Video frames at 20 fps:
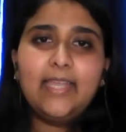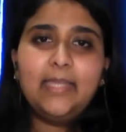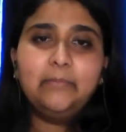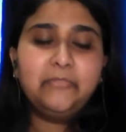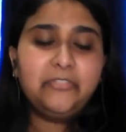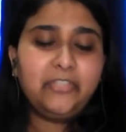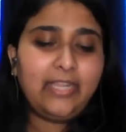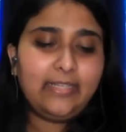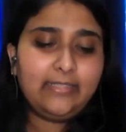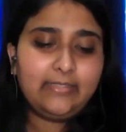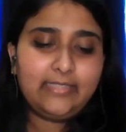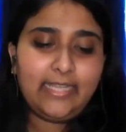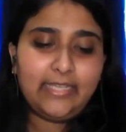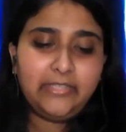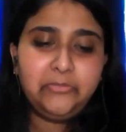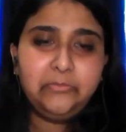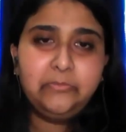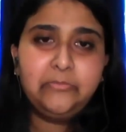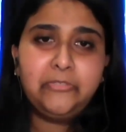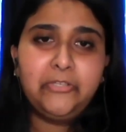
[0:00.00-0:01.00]
I'm
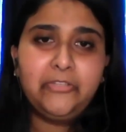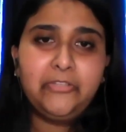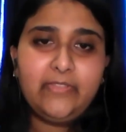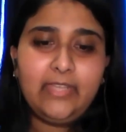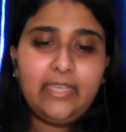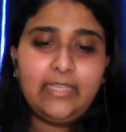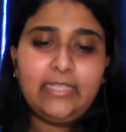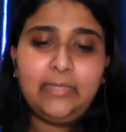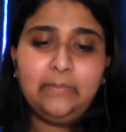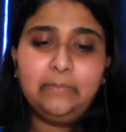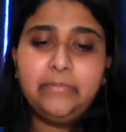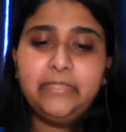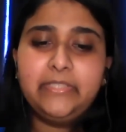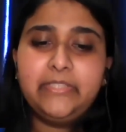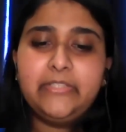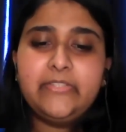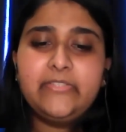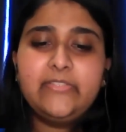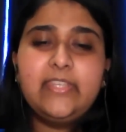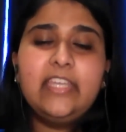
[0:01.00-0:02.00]
glad you brought that up
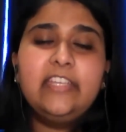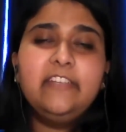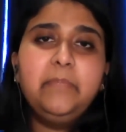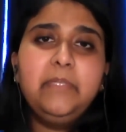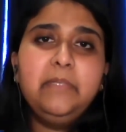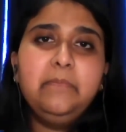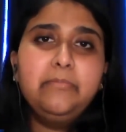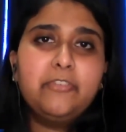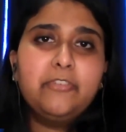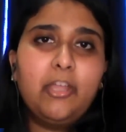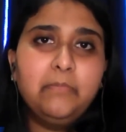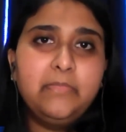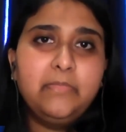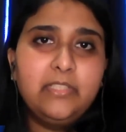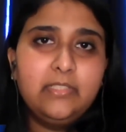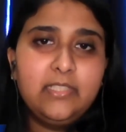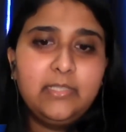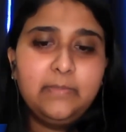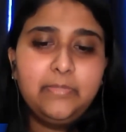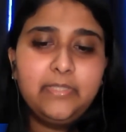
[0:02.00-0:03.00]
because there have been
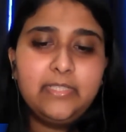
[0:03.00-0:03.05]
prominent